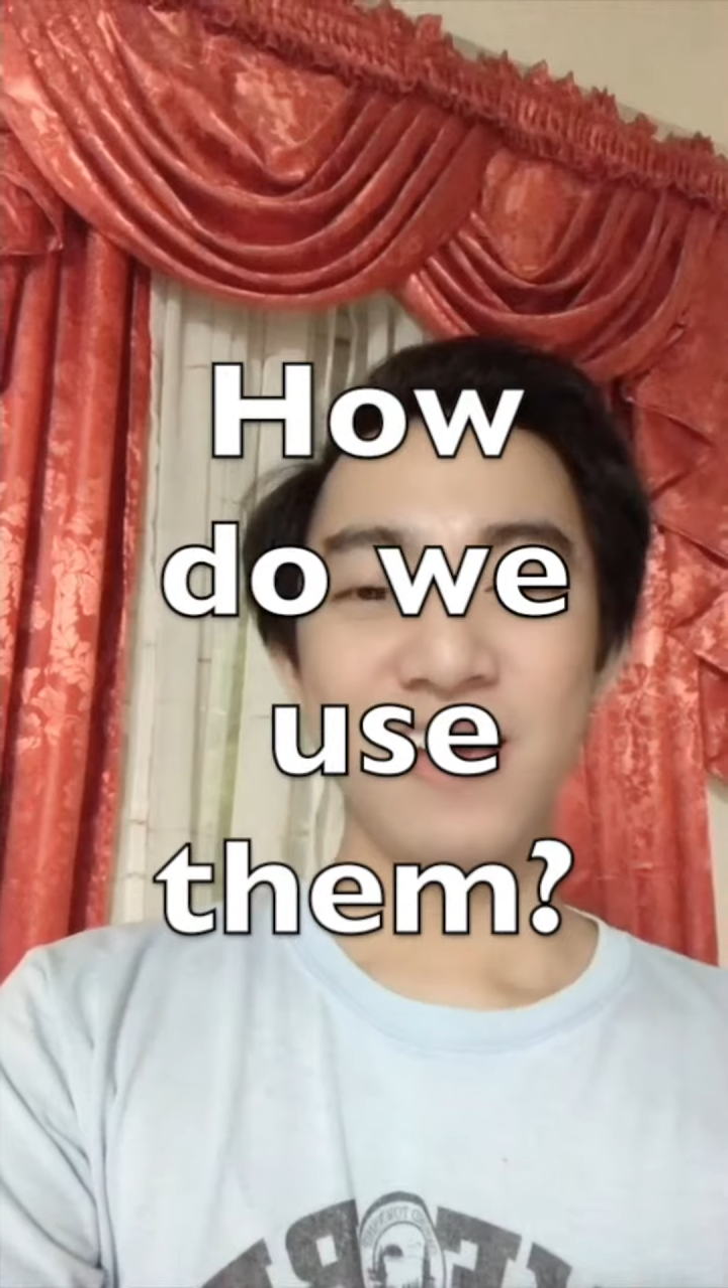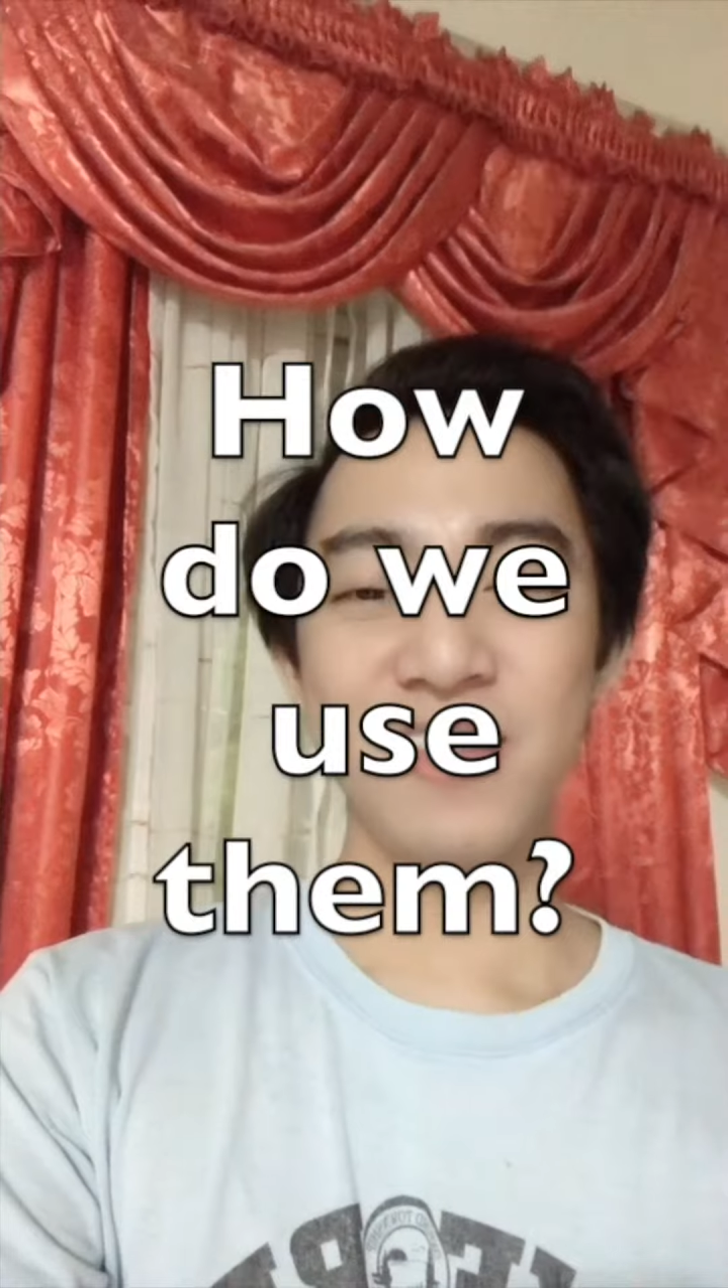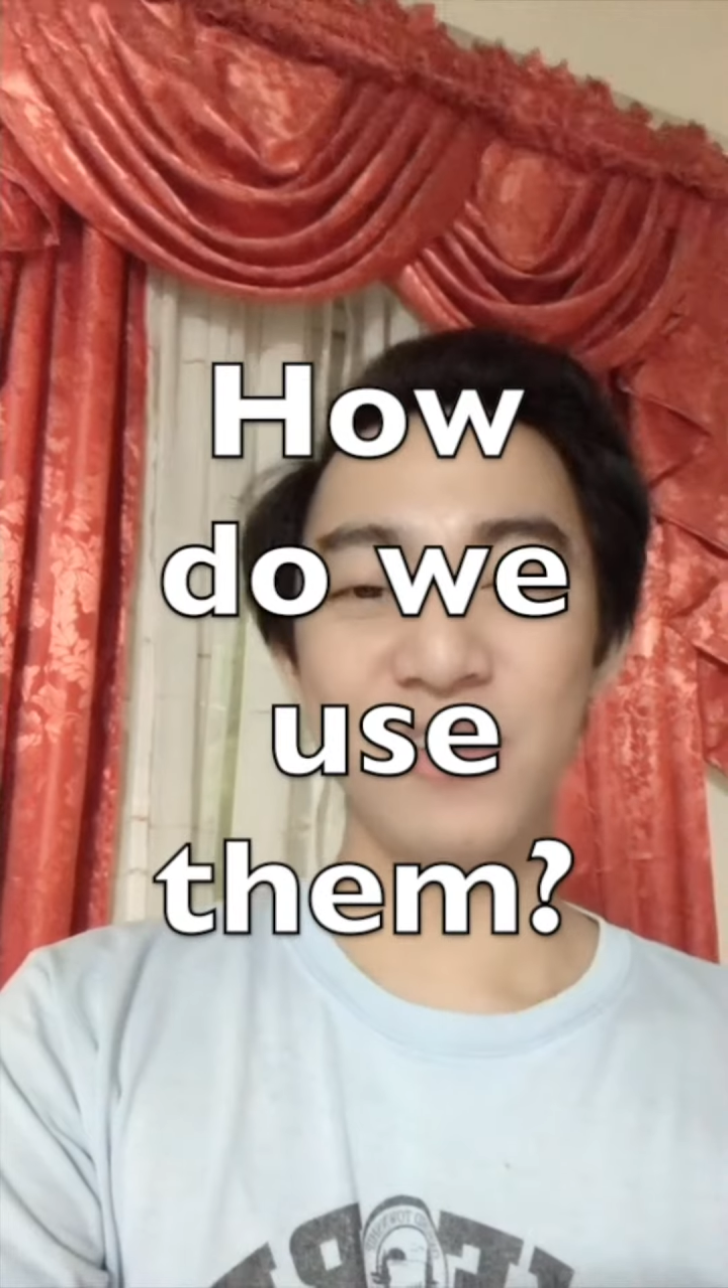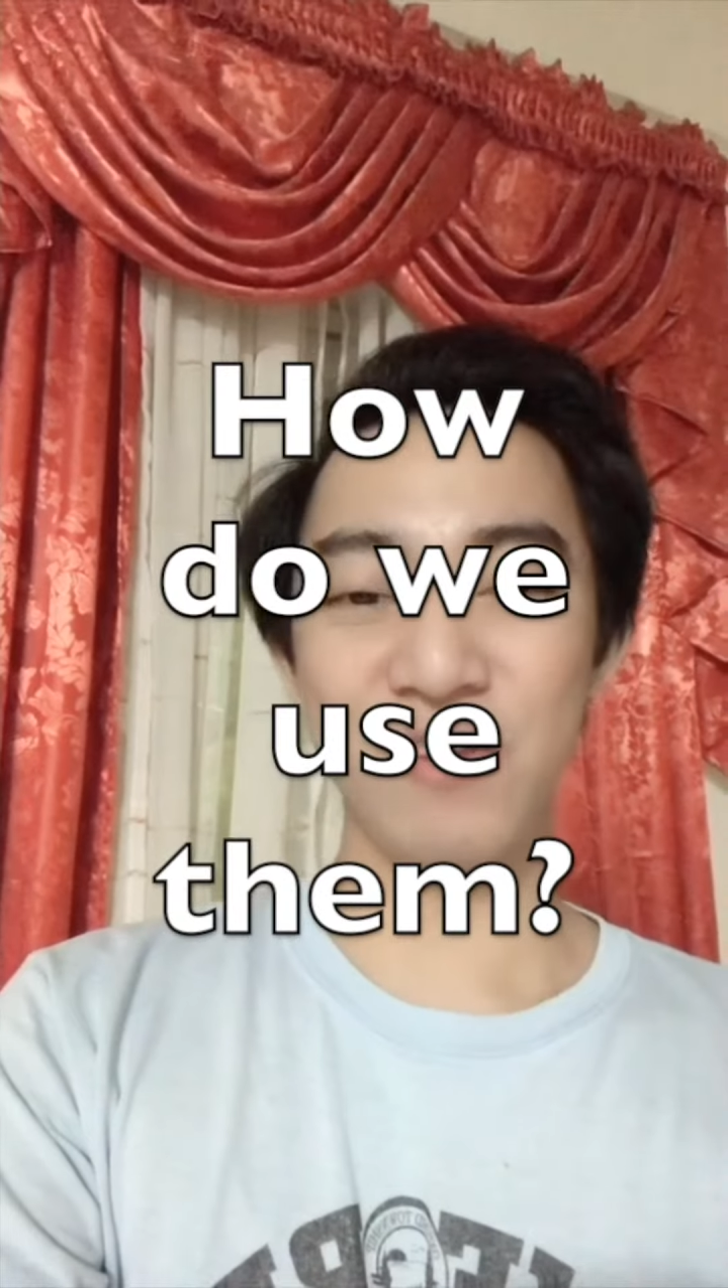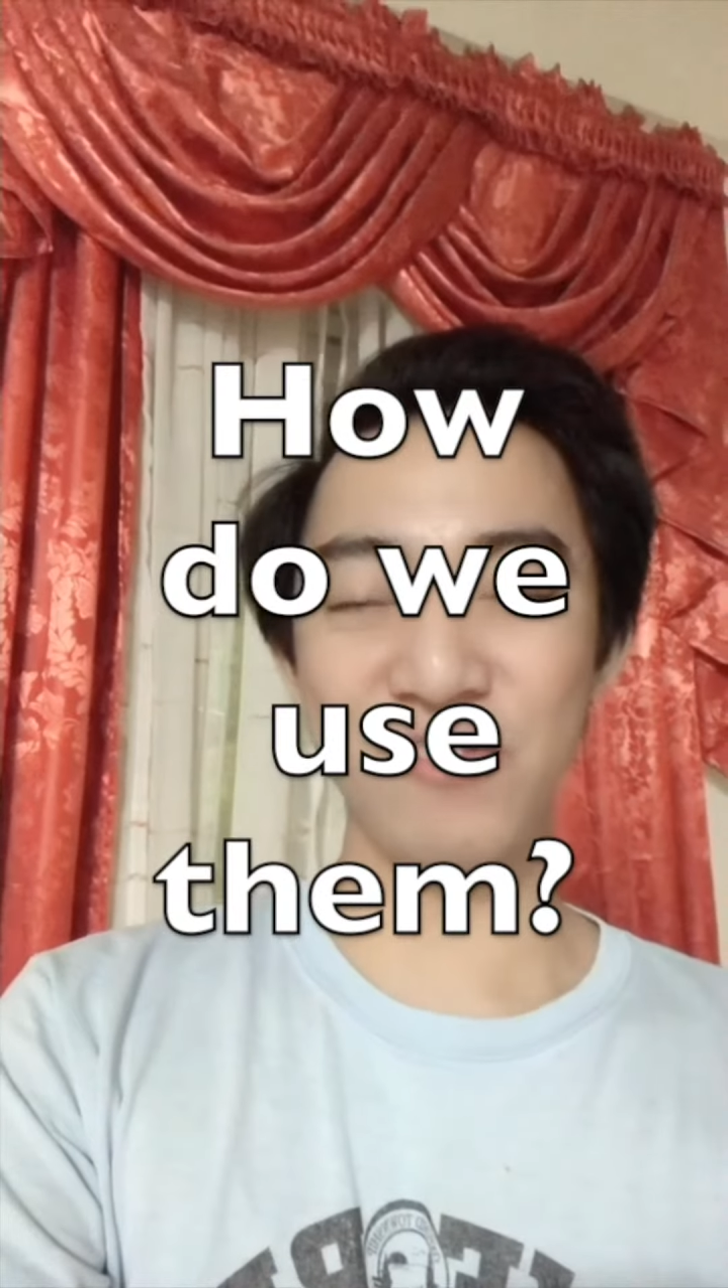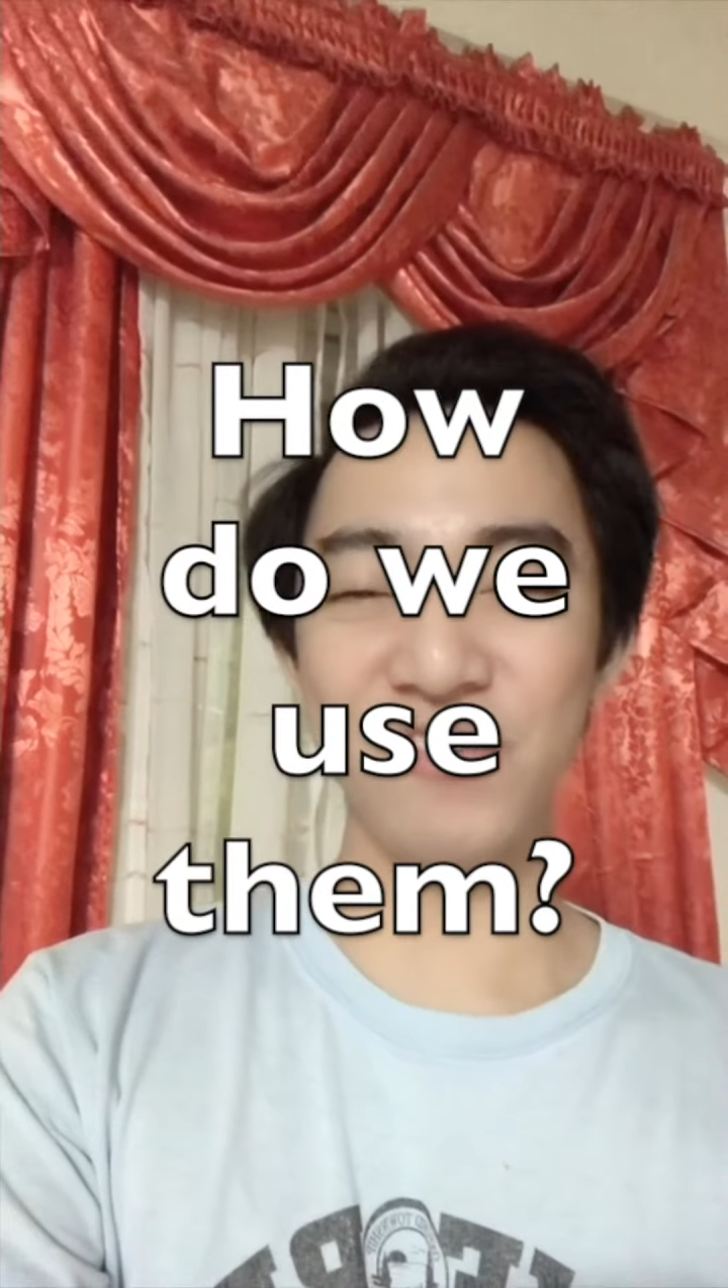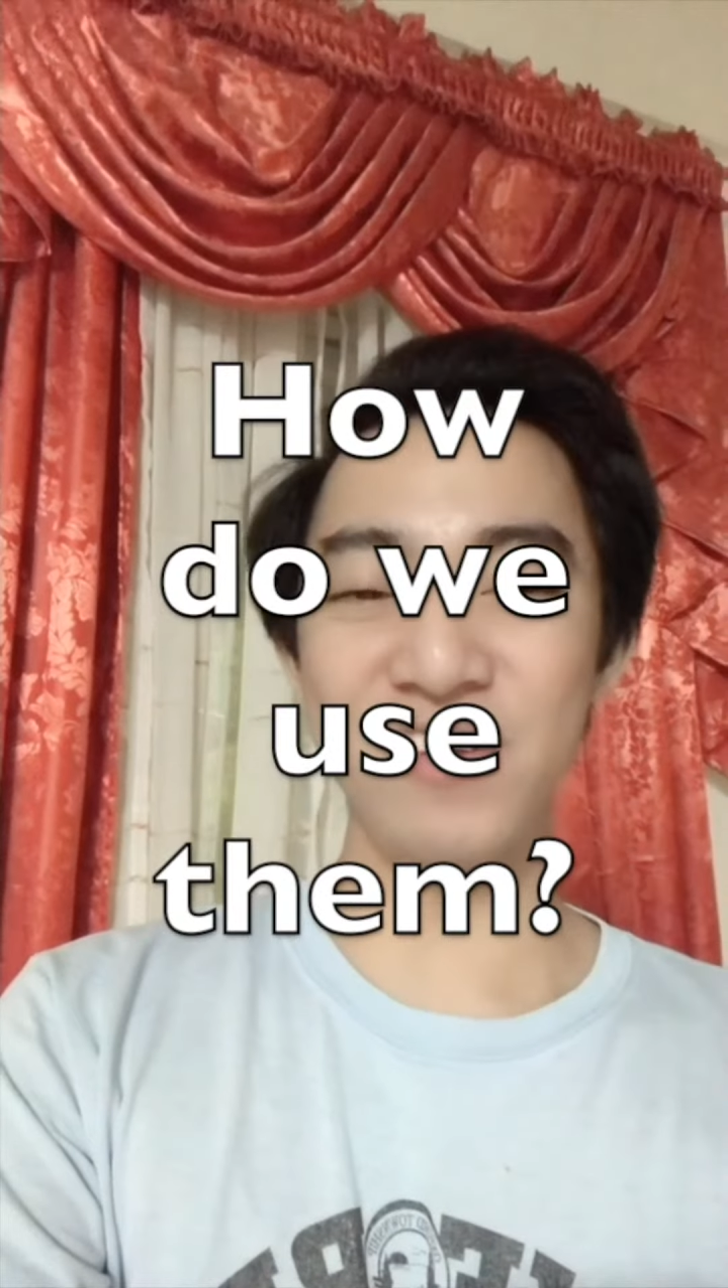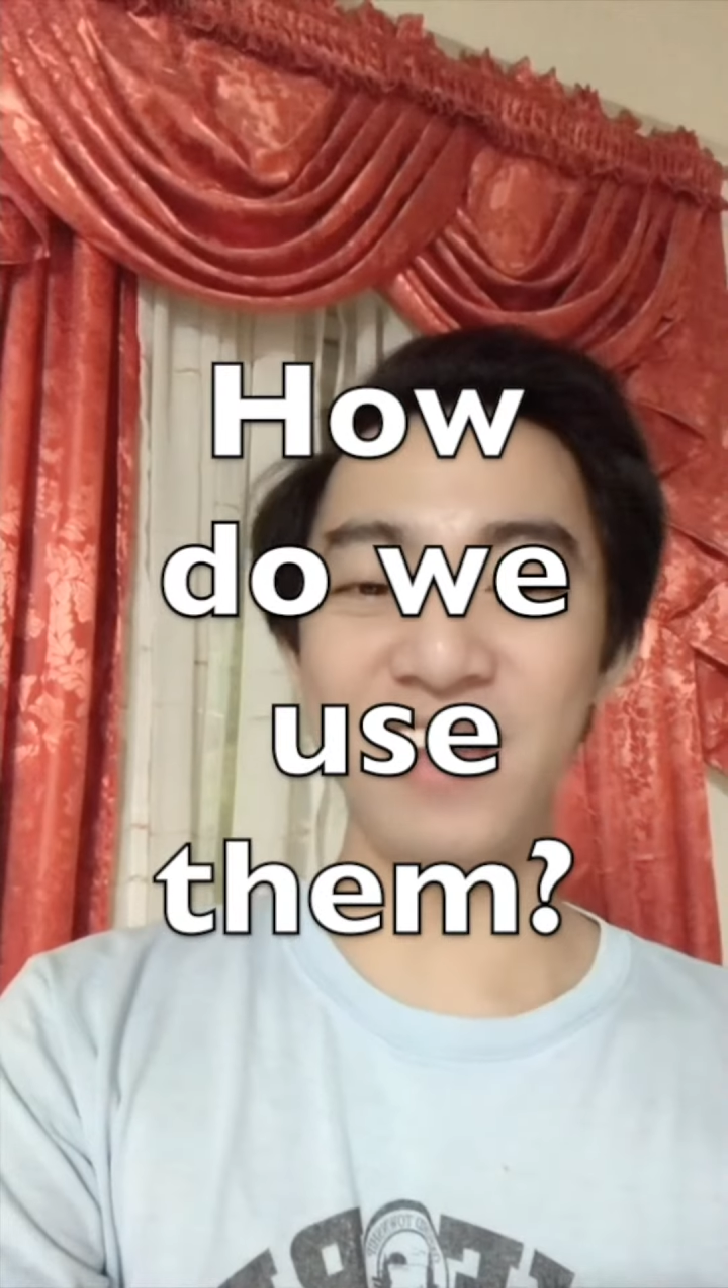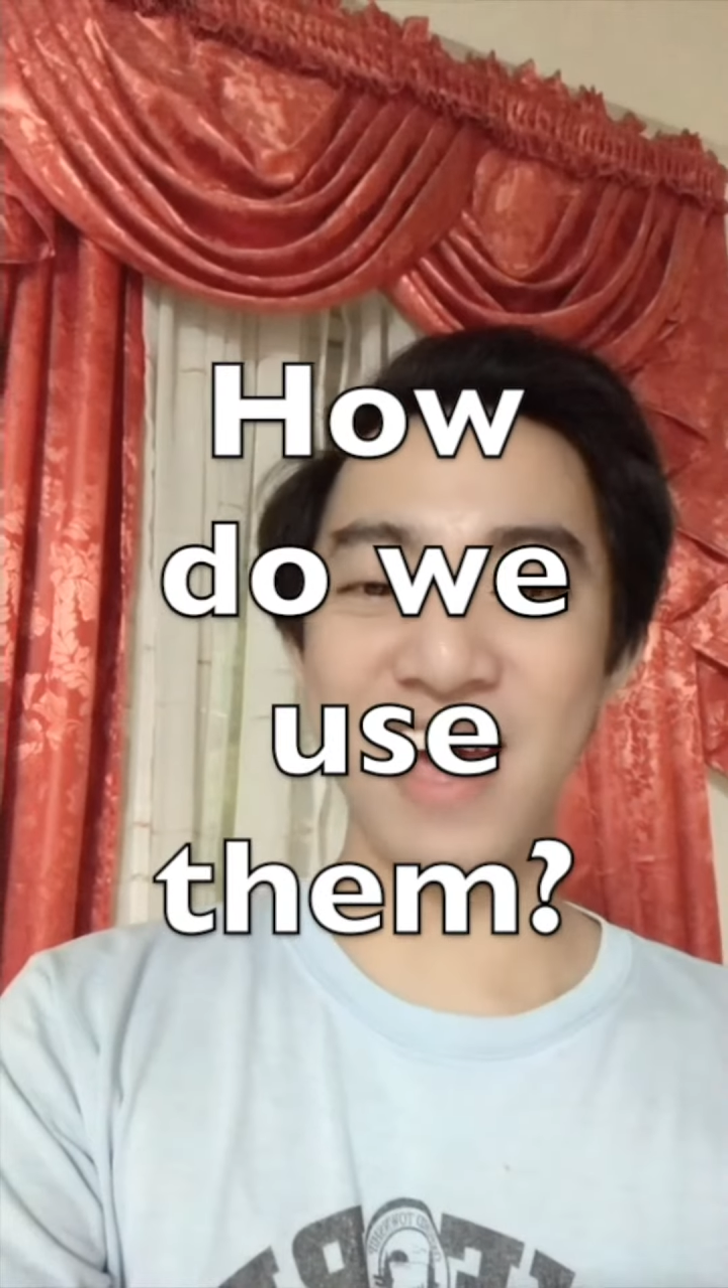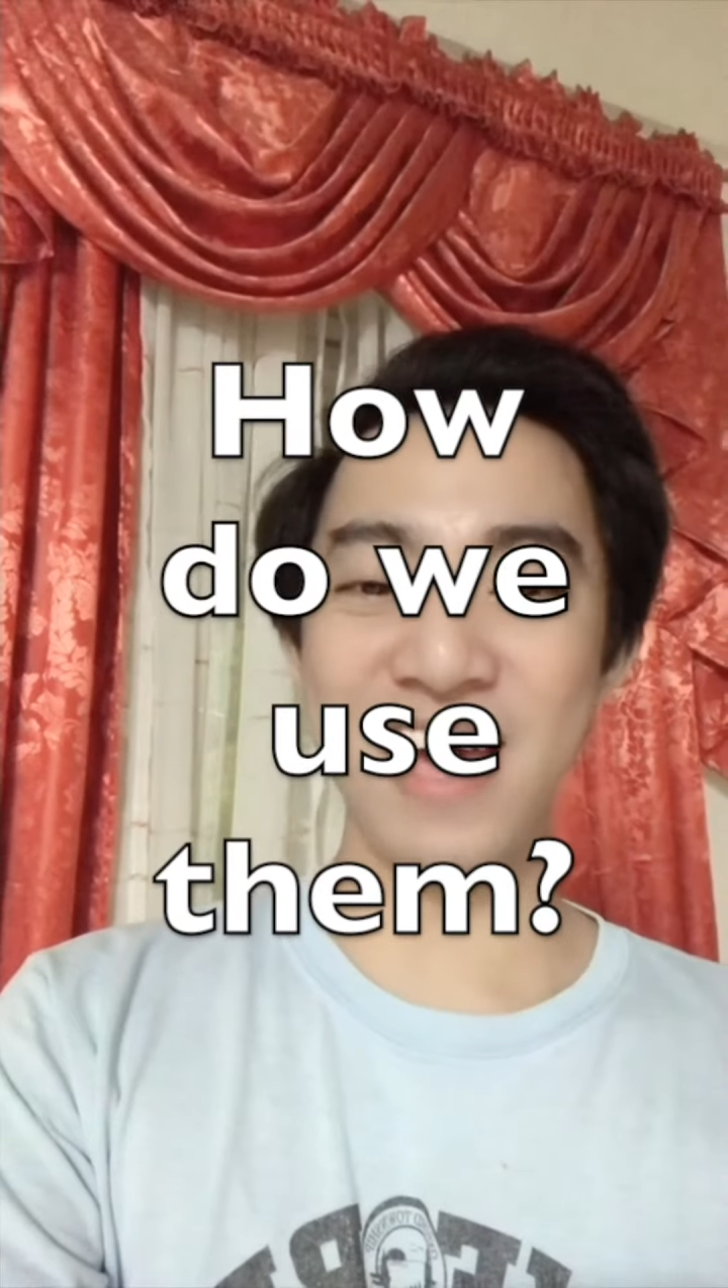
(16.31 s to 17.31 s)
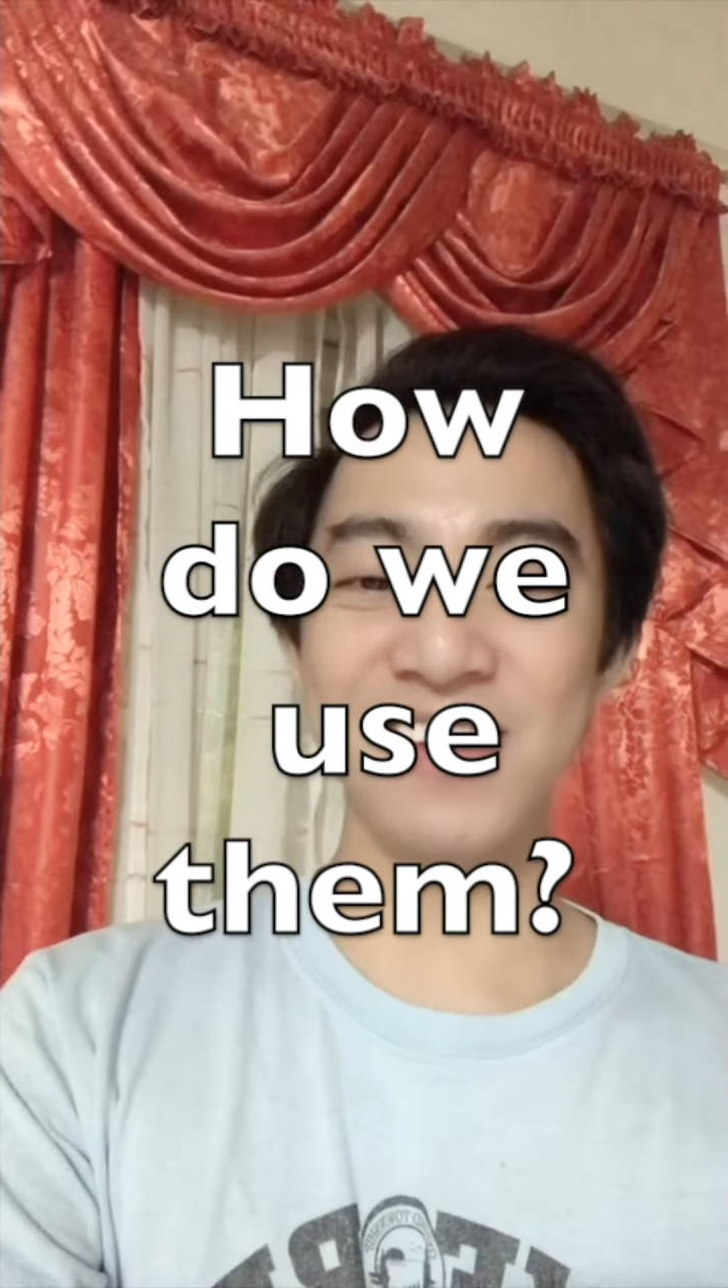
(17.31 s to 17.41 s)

question lies